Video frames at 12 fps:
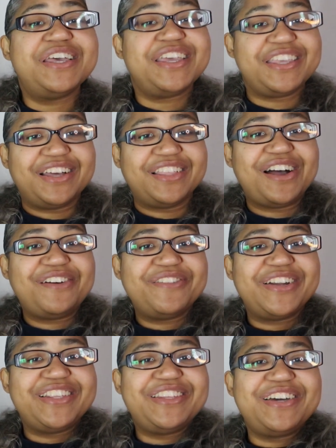And y'all
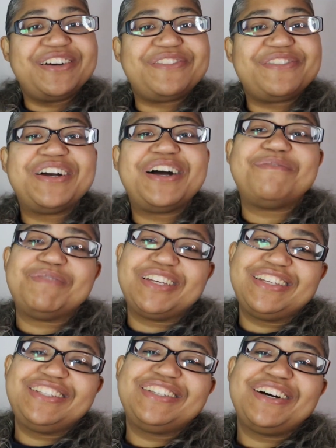already know, I'm gonna
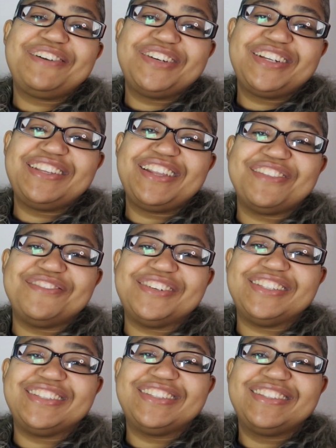hit y'all with another
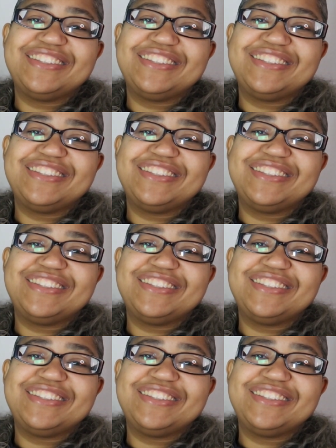one.